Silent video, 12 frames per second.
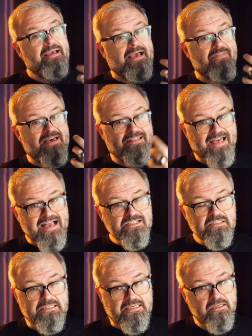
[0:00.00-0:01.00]
And then
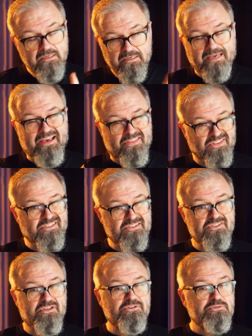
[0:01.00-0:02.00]
lastly, and I think this
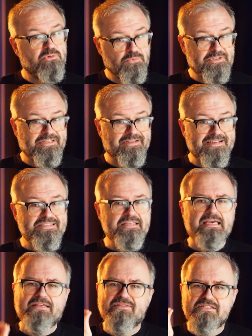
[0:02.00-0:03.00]
is also a really nice thing,